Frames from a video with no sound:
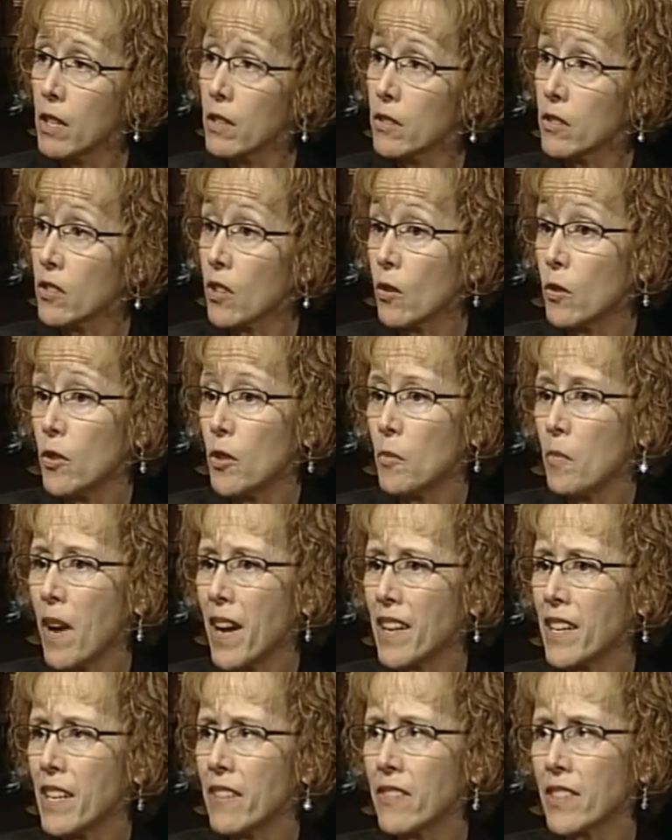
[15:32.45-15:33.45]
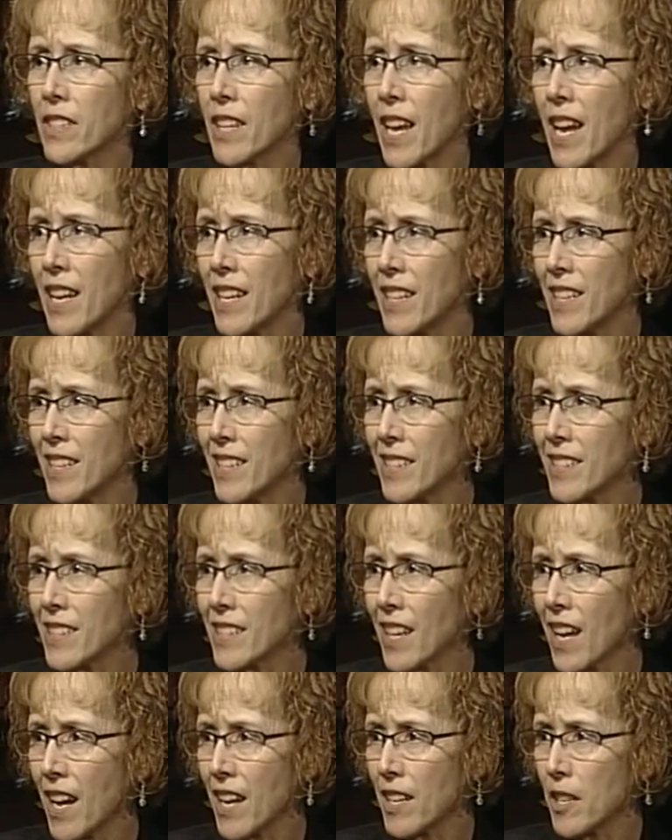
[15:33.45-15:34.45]
So you might even gain an
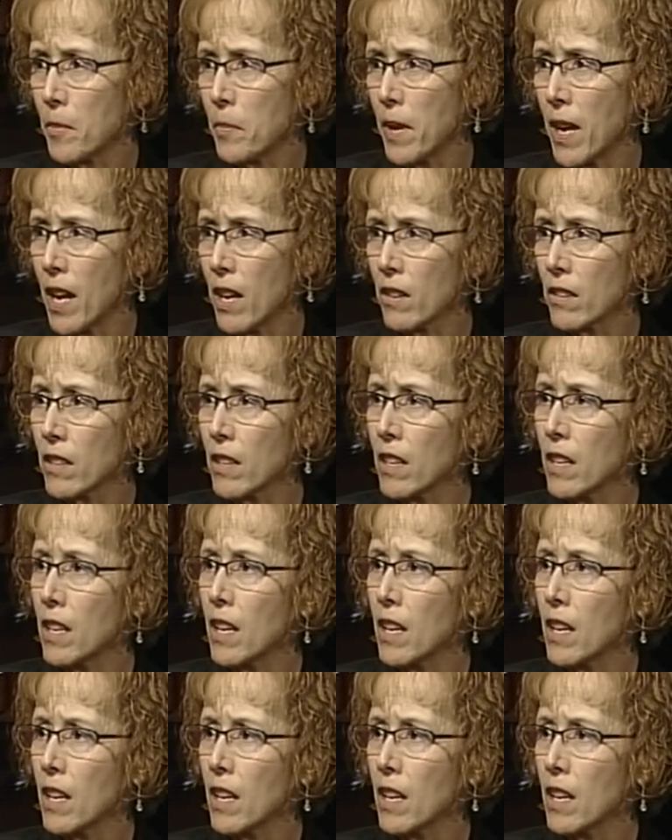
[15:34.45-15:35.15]
insight about